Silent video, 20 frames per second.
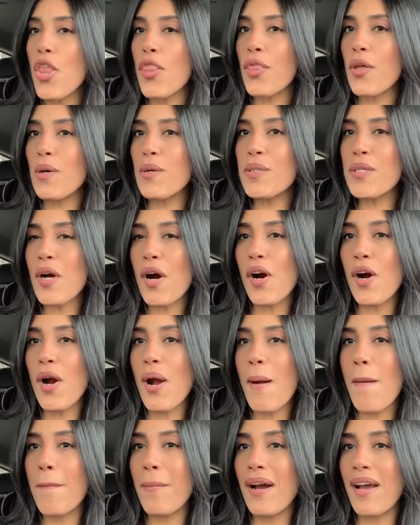those
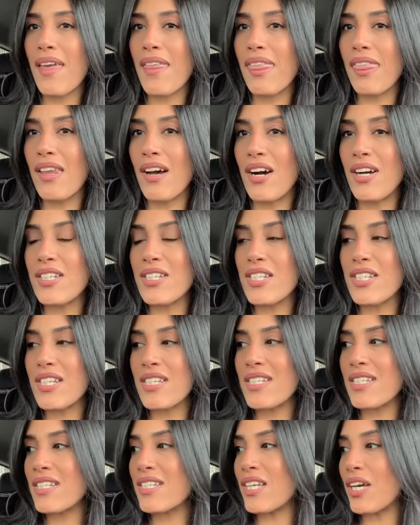are my thoughts.
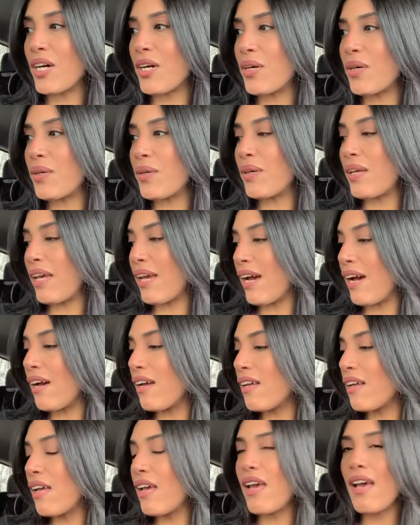So yeah,